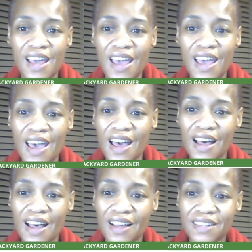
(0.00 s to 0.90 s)

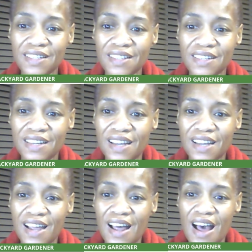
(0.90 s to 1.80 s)
And
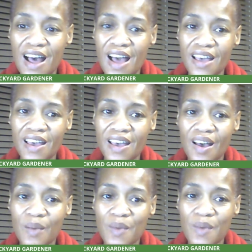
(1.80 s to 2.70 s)

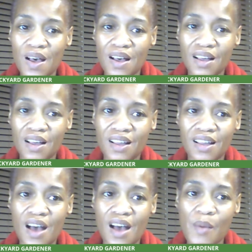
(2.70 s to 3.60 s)
I'm
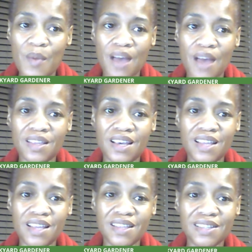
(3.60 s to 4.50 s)
about to
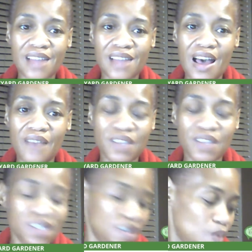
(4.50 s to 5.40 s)
end this live and
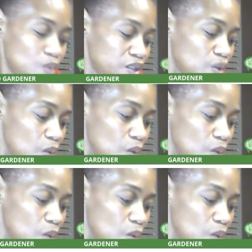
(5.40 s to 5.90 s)
see what's going